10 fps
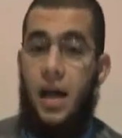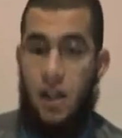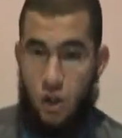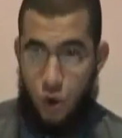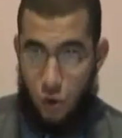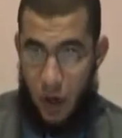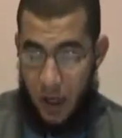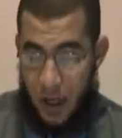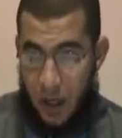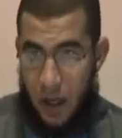and a
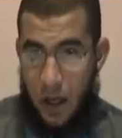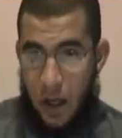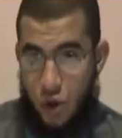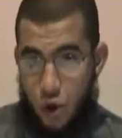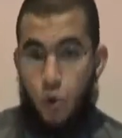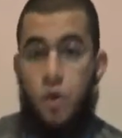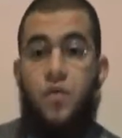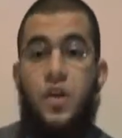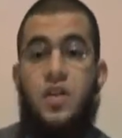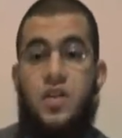Jew
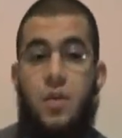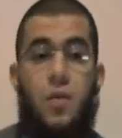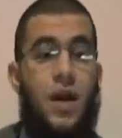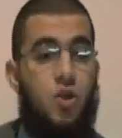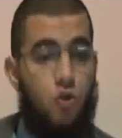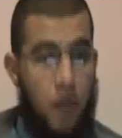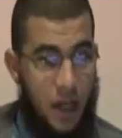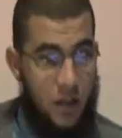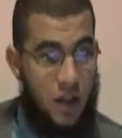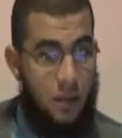will feel the same about
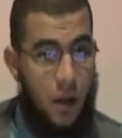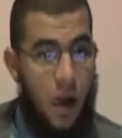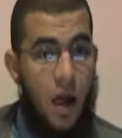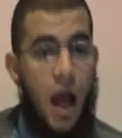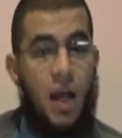Judaism,